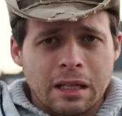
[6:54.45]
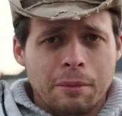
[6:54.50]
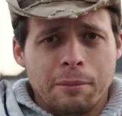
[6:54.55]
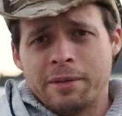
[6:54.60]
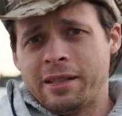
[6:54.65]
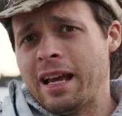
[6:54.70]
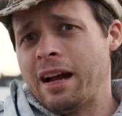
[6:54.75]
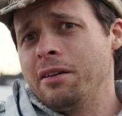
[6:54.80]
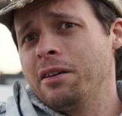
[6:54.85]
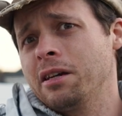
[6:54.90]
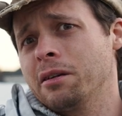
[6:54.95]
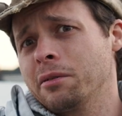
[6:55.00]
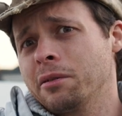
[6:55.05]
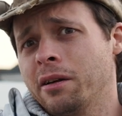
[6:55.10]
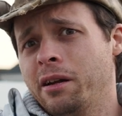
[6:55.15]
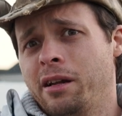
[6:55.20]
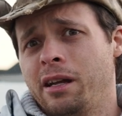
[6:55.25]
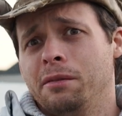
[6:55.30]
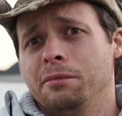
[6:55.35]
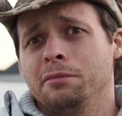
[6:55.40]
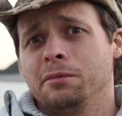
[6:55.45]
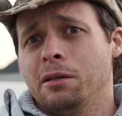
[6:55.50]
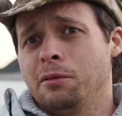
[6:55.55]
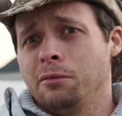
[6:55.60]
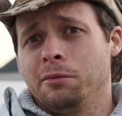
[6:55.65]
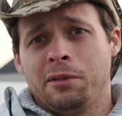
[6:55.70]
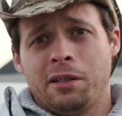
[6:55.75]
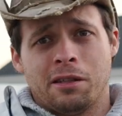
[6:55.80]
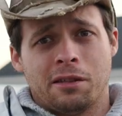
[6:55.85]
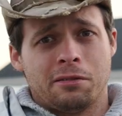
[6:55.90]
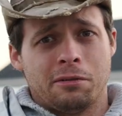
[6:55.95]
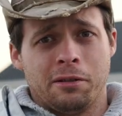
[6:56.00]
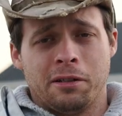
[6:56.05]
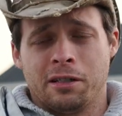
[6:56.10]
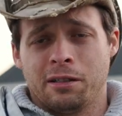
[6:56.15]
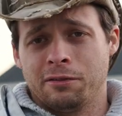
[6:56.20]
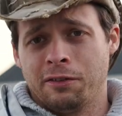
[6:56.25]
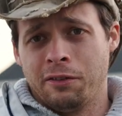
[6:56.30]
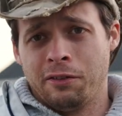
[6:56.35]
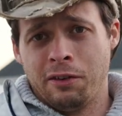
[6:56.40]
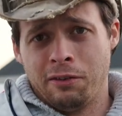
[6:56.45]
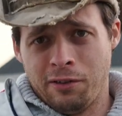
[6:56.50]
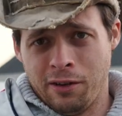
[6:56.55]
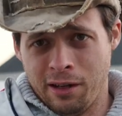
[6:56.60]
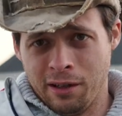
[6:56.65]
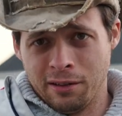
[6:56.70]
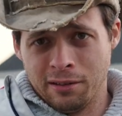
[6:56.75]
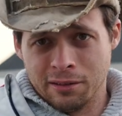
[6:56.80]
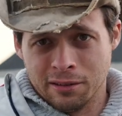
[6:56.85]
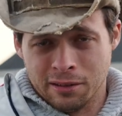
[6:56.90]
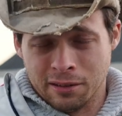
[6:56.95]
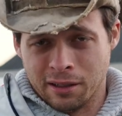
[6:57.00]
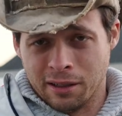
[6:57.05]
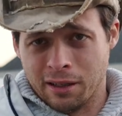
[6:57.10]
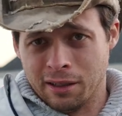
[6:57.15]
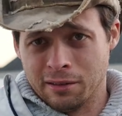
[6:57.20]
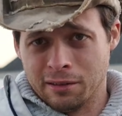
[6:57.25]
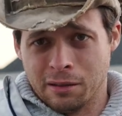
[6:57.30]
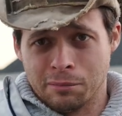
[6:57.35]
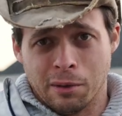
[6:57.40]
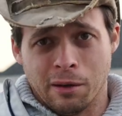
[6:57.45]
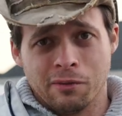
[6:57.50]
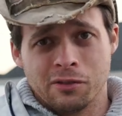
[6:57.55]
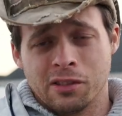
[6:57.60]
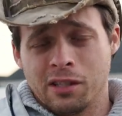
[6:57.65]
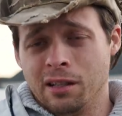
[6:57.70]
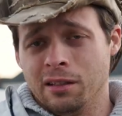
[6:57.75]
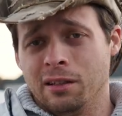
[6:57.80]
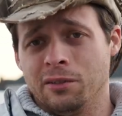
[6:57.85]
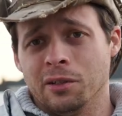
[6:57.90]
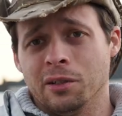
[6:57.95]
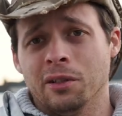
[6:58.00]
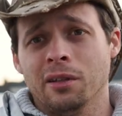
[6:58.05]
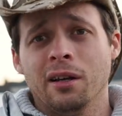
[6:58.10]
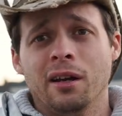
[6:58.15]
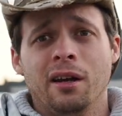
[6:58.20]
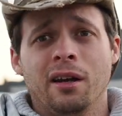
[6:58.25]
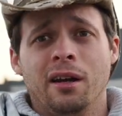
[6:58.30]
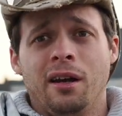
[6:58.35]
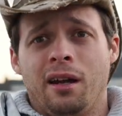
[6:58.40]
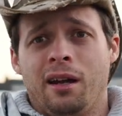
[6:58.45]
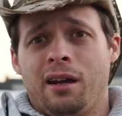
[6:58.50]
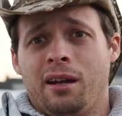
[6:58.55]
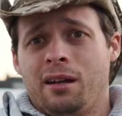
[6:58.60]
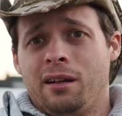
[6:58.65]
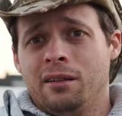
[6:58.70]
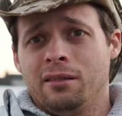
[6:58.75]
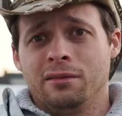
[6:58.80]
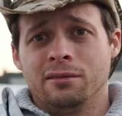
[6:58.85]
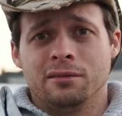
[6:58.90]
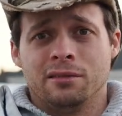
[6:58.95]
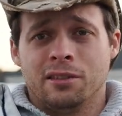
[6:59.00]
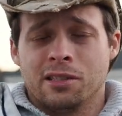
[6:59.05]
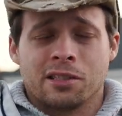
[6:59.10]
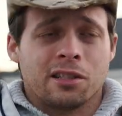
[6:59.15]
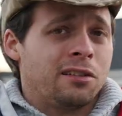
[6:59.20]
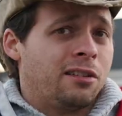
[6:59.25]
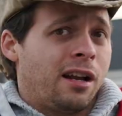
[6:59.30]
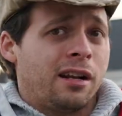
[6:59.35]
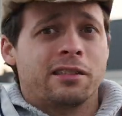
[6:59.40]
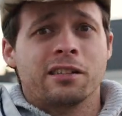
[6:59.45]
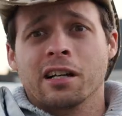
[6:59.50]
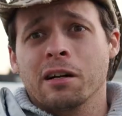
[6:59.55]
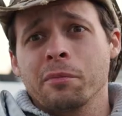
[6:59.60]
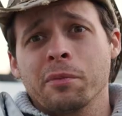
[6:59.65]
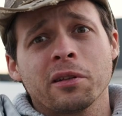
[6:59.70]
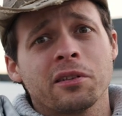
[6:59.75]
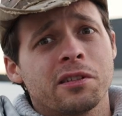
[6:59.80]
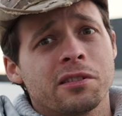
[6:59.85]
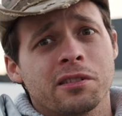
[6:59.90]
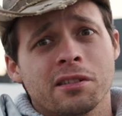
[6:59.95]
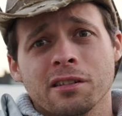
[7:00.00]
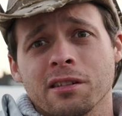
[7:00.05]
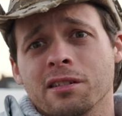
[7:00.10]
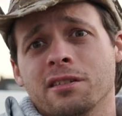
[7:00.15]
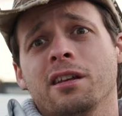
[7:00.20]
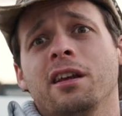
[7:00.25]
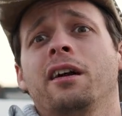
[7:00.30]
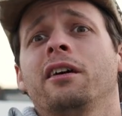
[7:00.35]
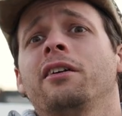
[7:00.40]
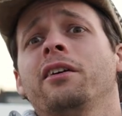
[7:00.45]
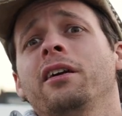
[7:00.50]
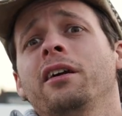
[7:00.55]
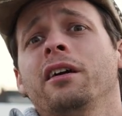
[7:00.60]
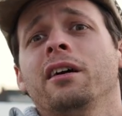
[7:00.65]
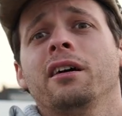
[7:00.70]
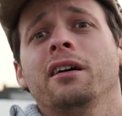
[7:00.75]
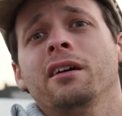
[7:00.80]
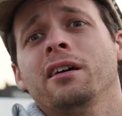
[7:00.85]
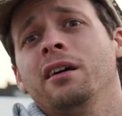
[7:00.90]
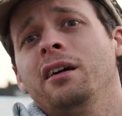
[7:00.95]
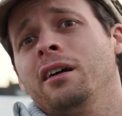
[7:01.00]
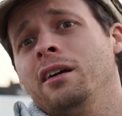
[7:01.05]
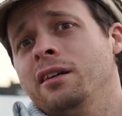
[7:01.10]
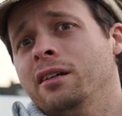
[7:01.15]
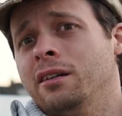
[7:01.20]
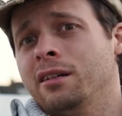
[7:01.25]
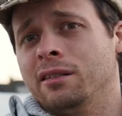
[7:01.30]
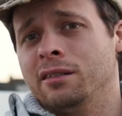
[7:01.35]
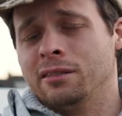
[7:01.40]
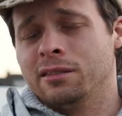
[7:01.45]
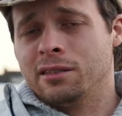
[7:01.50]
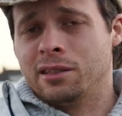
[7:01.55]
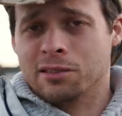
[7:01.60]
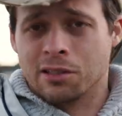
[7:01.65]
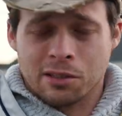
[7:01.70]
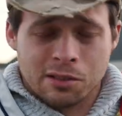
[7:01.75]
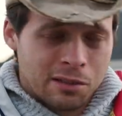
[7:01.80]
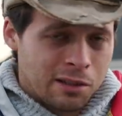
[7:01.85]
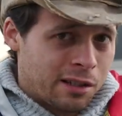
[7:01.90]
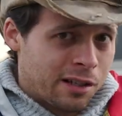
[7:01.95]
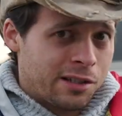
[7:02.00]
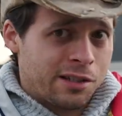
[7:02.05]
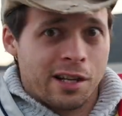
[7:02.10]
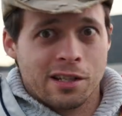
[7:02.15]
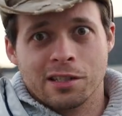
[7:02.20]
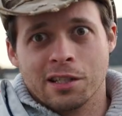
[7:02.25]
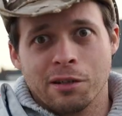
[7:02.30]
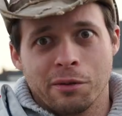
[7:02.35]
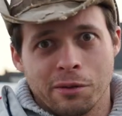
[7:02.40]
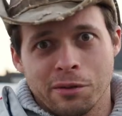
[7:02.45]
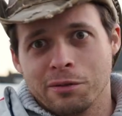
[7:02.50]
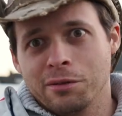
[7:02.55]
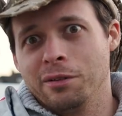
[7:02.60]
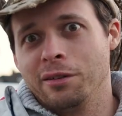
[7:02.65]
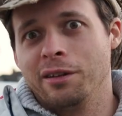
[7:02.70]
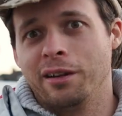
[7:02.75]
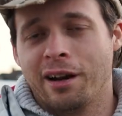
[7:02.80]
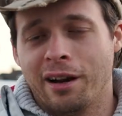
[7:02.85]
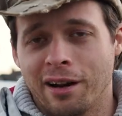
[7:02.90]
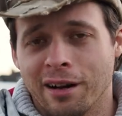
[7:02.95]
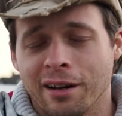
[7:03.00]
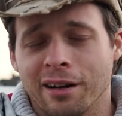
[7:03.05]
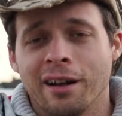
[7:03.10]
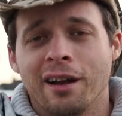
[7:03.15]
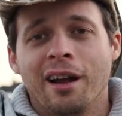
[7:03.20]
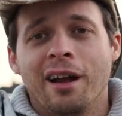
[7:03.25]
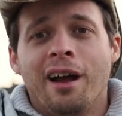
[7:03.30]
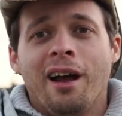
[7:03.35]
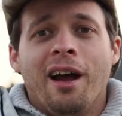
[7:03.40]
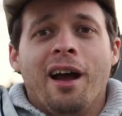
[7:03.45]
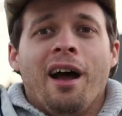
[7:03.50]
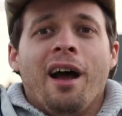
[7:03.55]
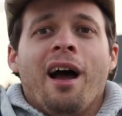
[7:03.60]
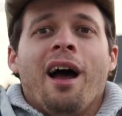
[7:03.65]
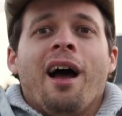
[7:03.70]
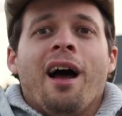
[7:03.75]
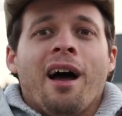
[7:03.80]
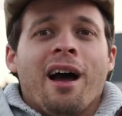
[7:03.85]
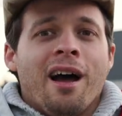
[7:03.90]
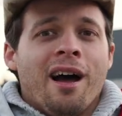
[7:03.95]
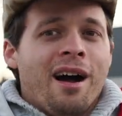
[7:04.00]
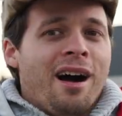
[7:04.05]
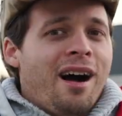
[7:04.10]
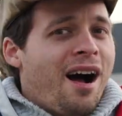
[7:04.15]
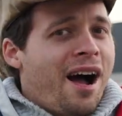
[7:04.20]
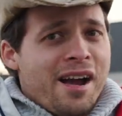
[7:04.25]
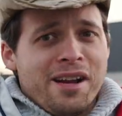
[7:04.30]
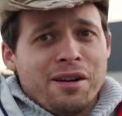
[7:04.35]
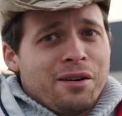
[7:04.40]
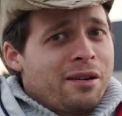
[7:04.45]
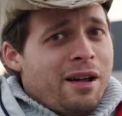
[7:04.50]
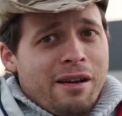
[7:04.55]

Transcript: But down here where I am, I'm only at 350 feet, okay, above sea level. And there's a lot of turbulence in this area, and there's also a lot of jets going through the air. I don't